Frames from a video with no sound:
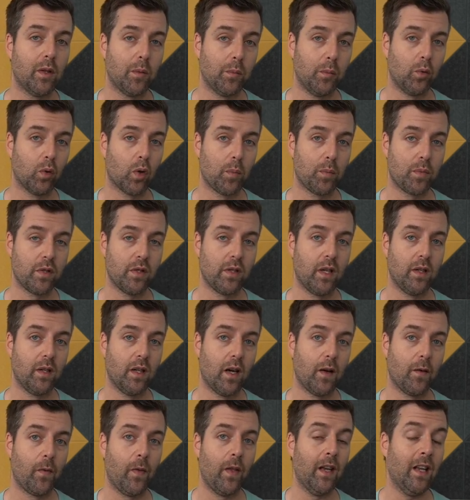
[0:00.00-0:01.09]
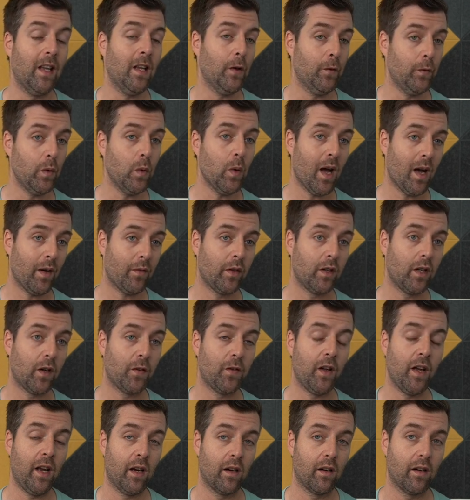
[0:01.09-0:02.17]
absorption enough that if you have
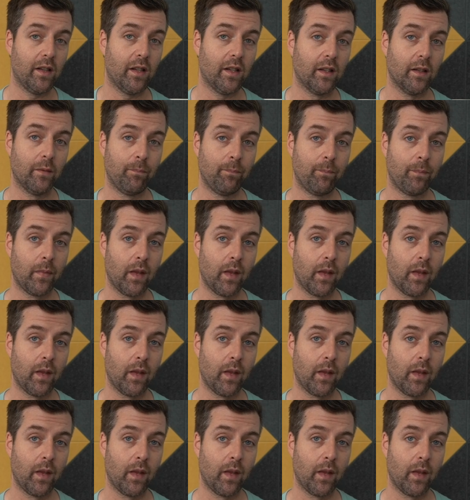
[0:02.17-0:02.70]
enough area,